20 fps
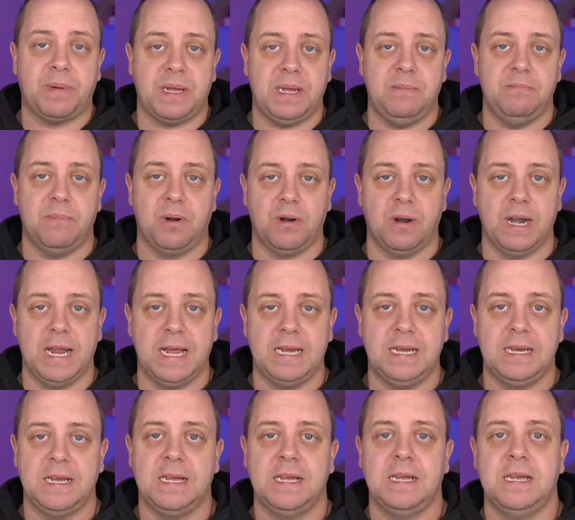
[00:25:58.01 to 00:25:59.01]
in
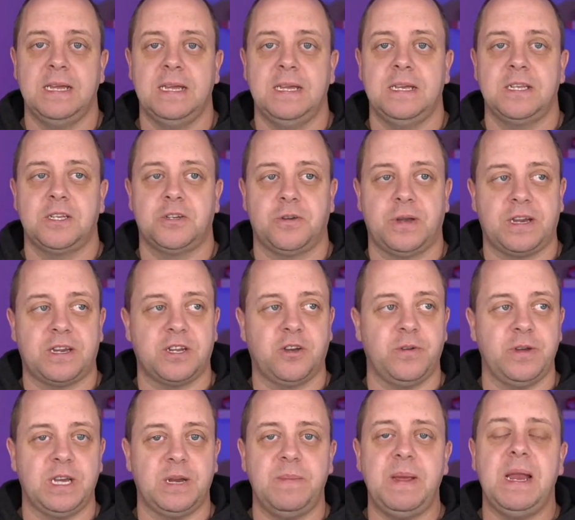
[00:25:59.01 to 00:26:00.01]
Berlin, so there's
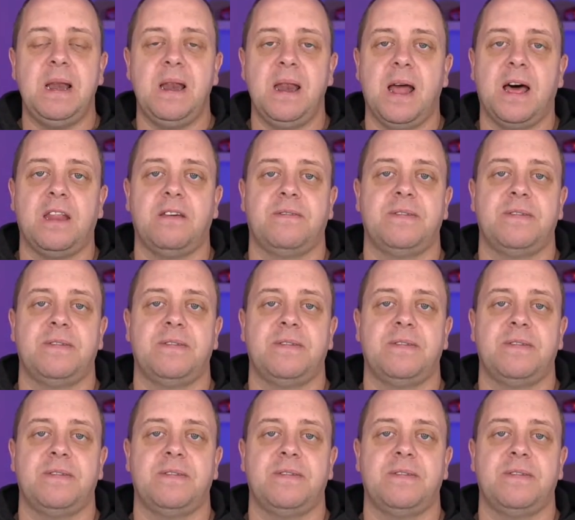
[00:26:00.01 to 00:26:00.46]
going to be a lot of